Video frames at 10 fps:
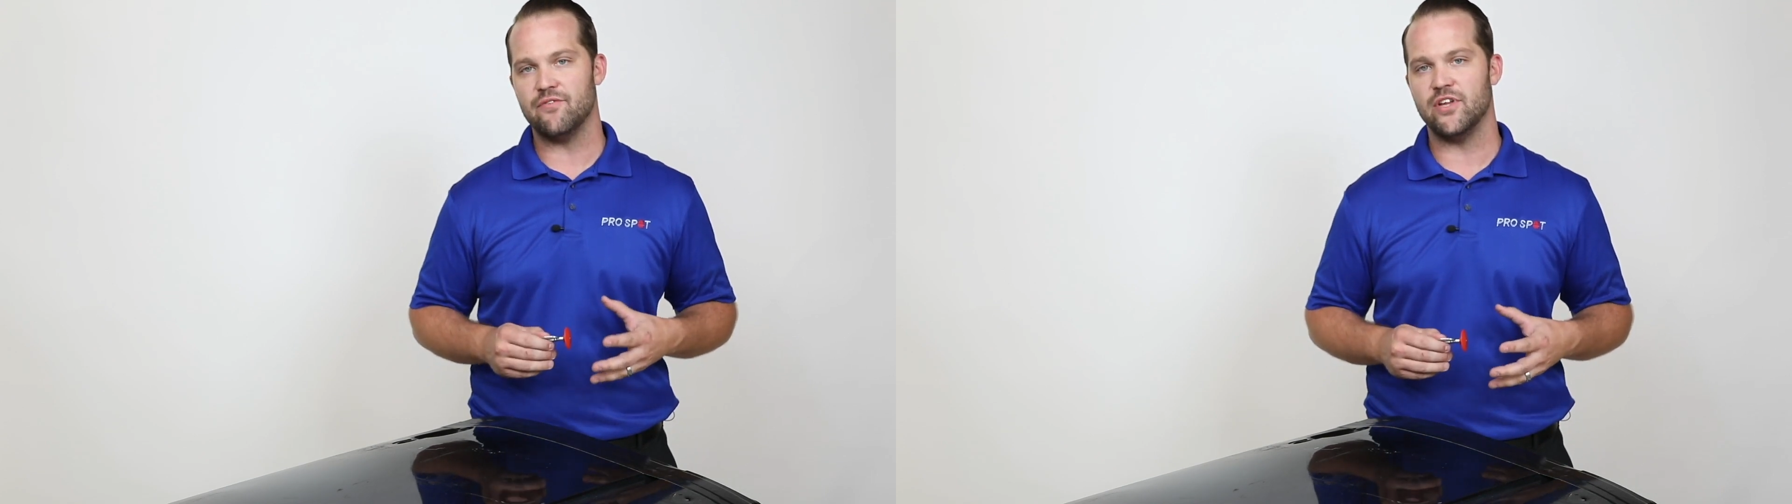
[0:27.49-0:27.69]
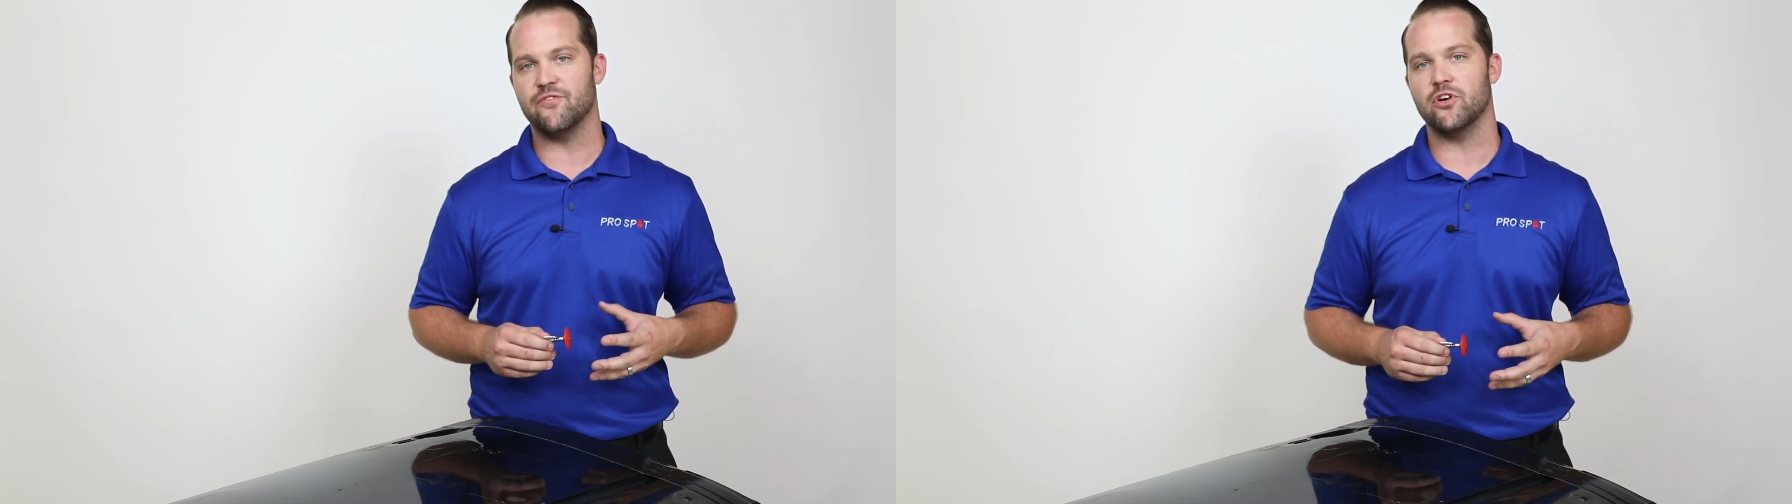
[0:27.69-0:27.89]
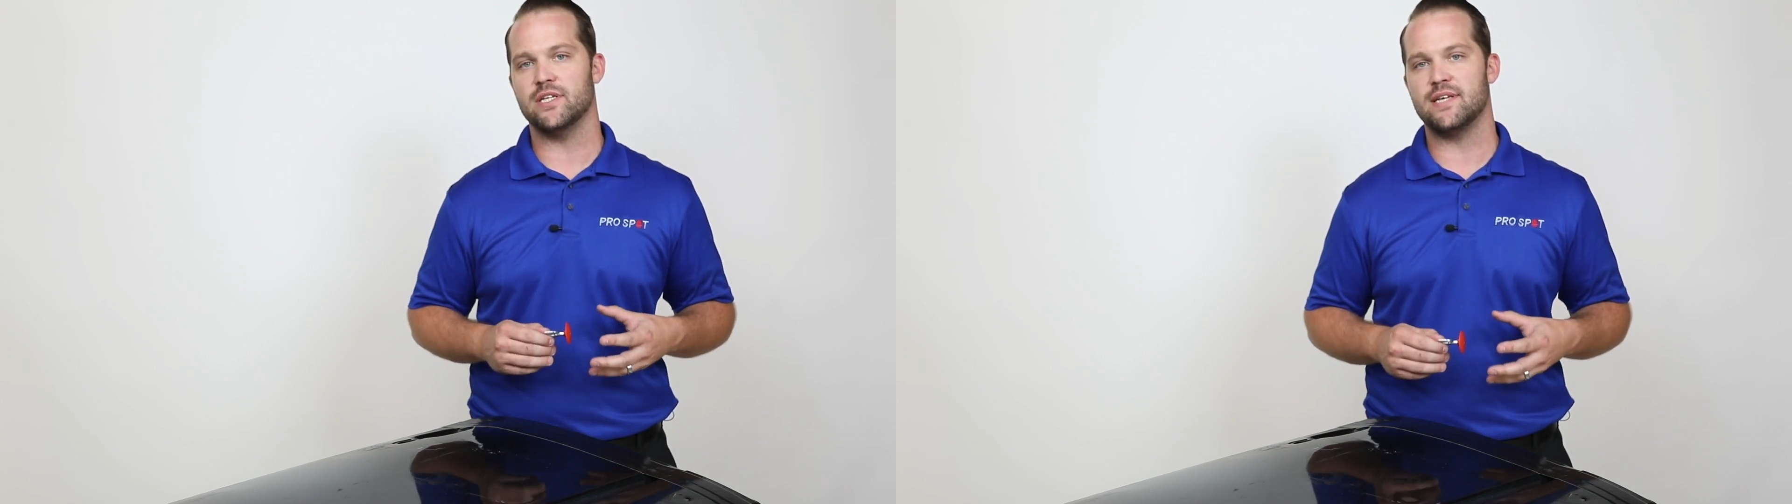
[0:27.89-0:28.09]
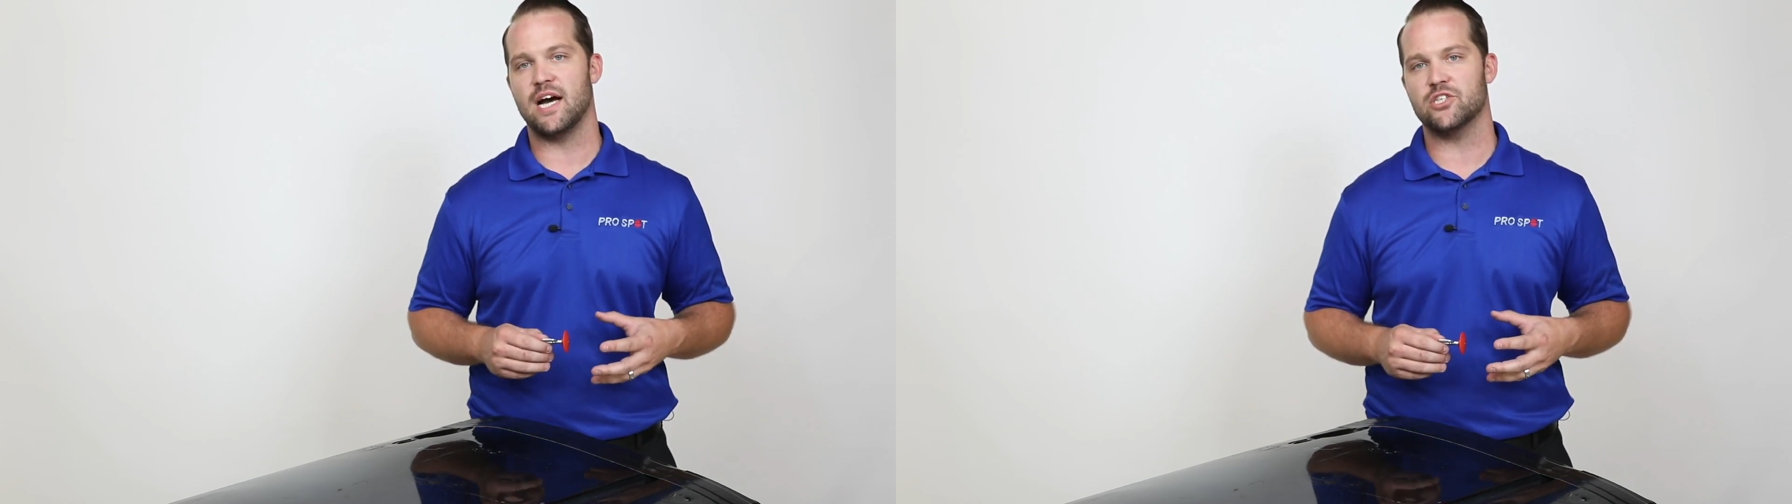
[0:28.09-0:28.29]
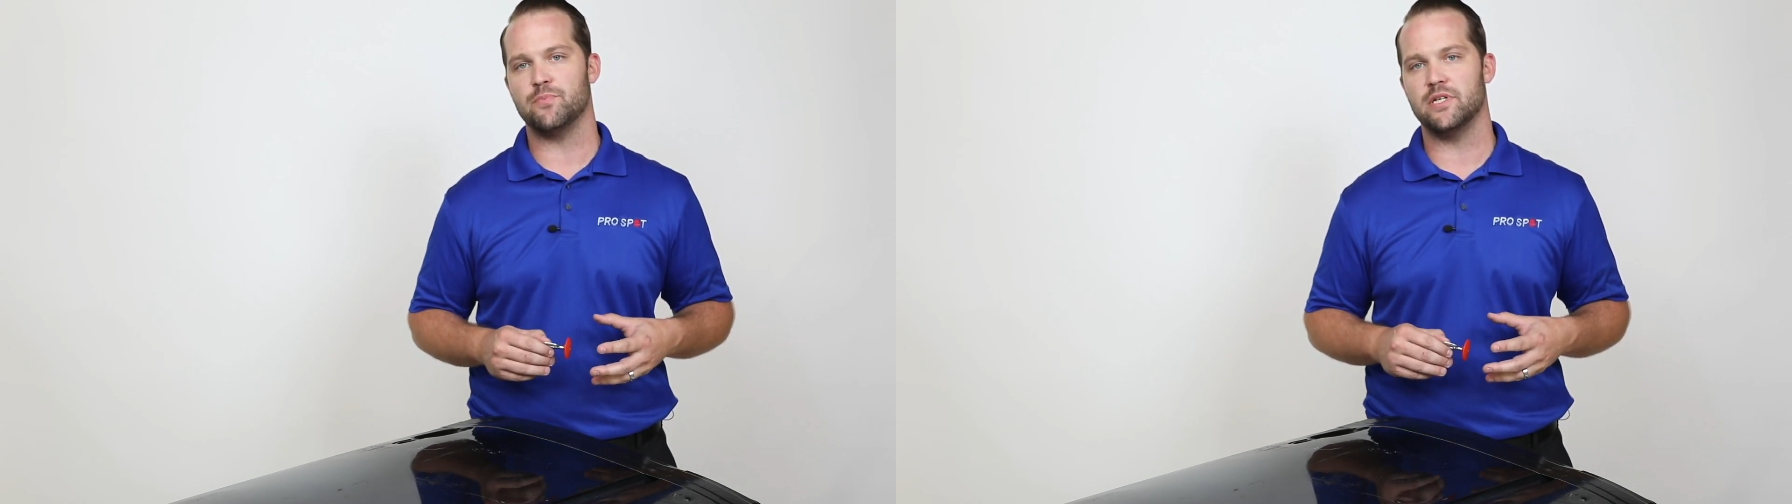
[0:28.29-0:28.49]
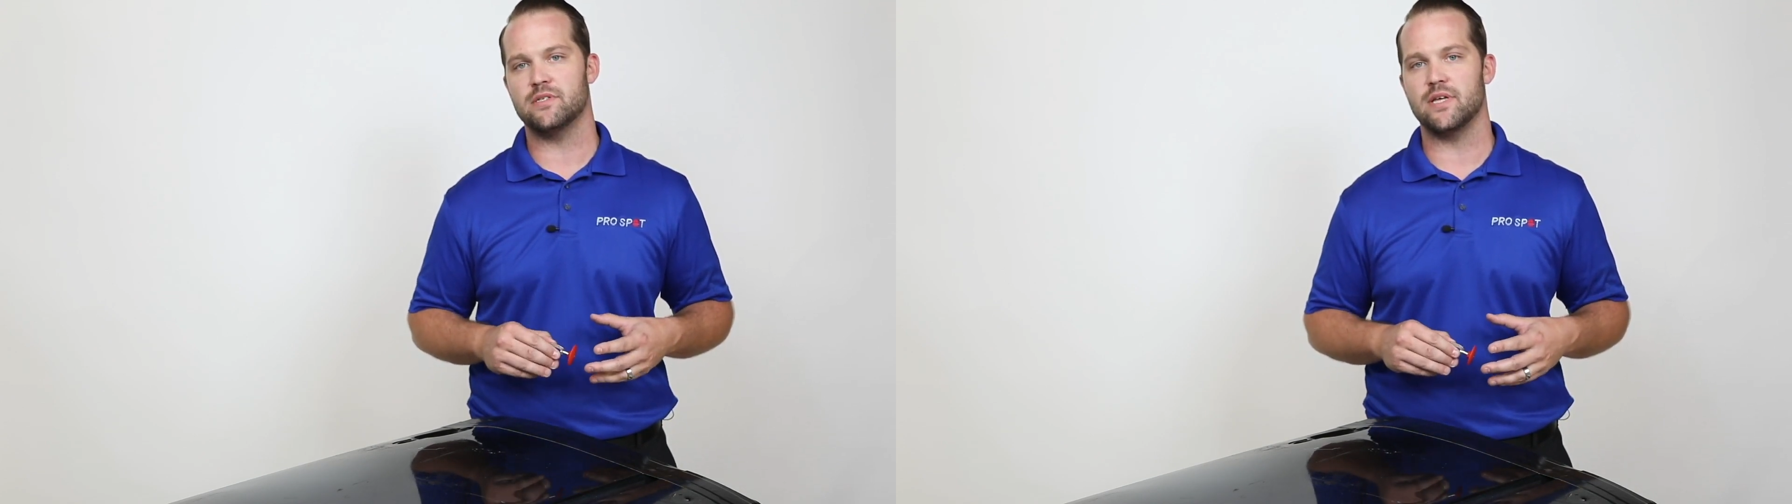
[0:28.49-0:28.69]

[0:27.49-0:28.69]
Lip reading: different attachments